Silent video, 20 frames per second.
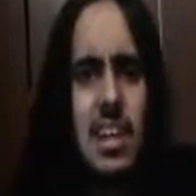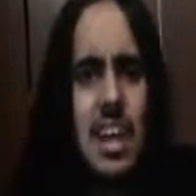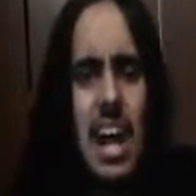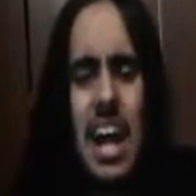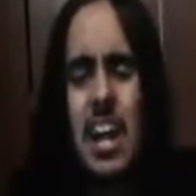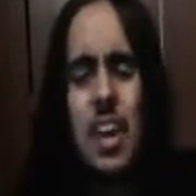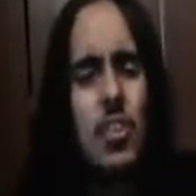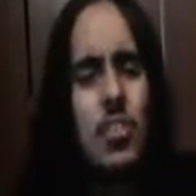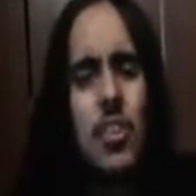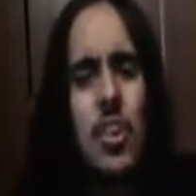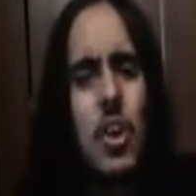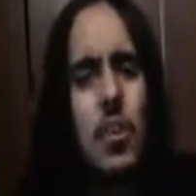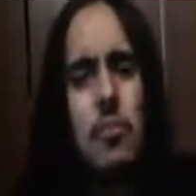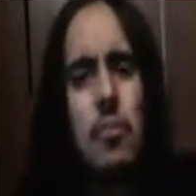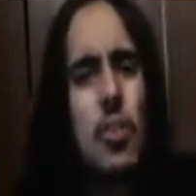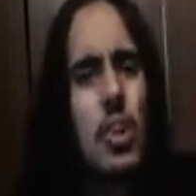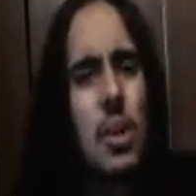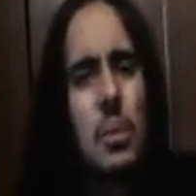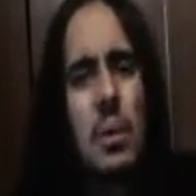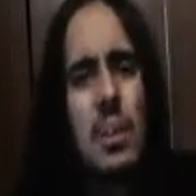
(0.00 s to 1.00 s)
I don't know
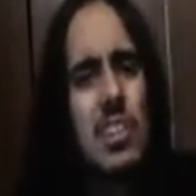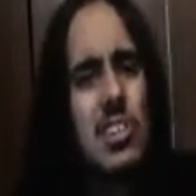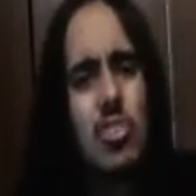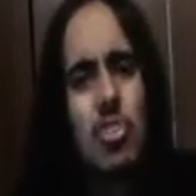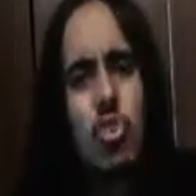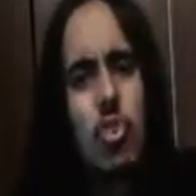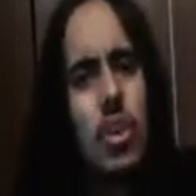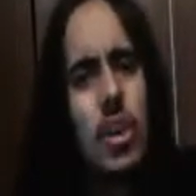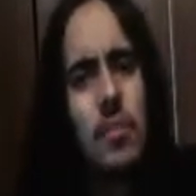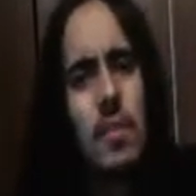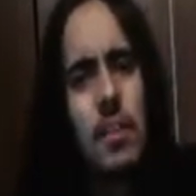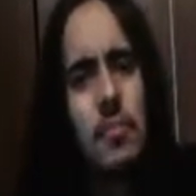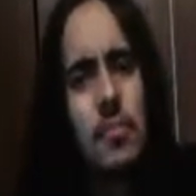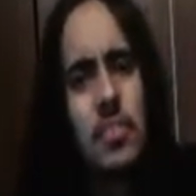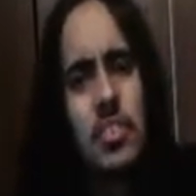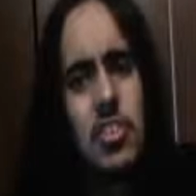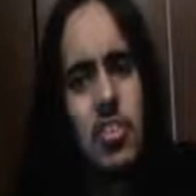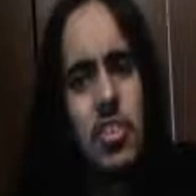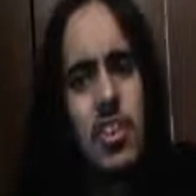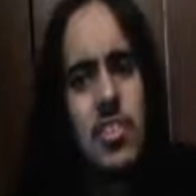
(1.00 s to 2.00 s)
fully about the story about
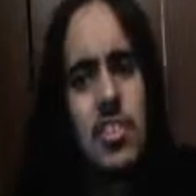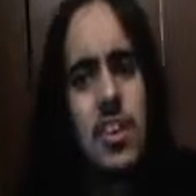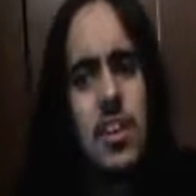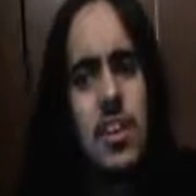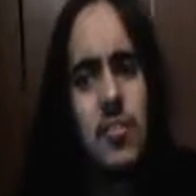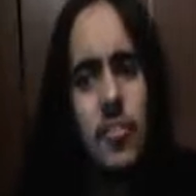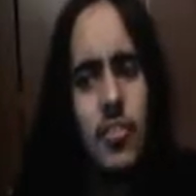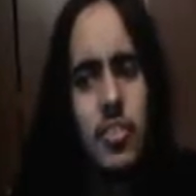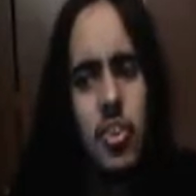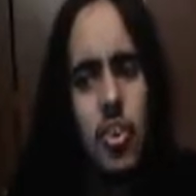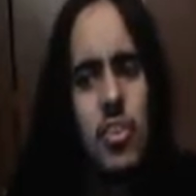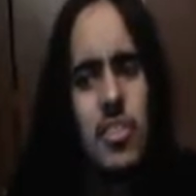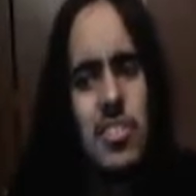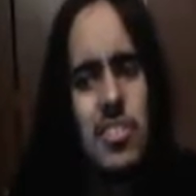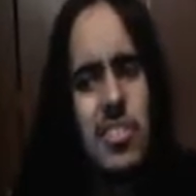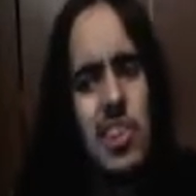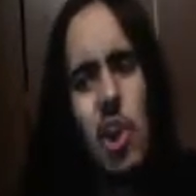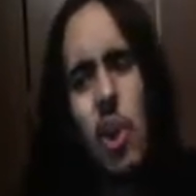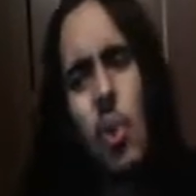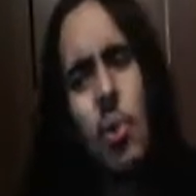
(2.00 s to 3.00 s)
Victorious. Victorious
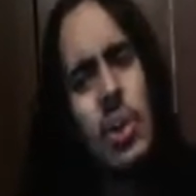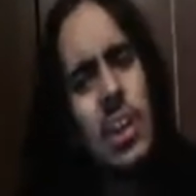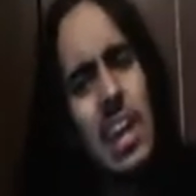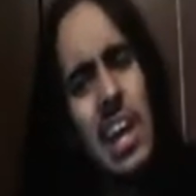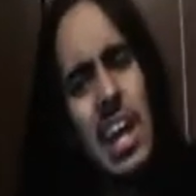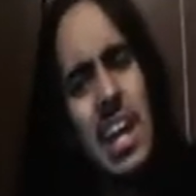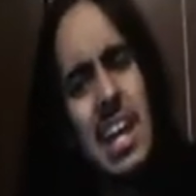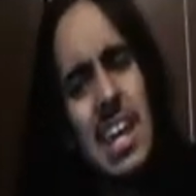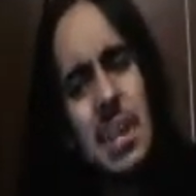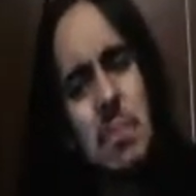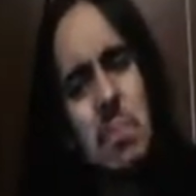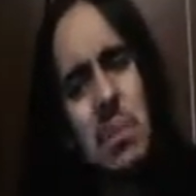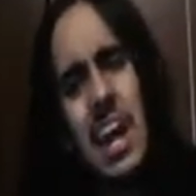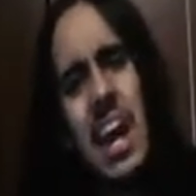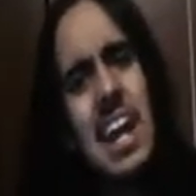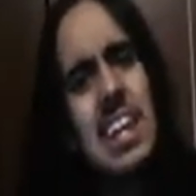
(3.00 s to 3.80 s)
is okay, but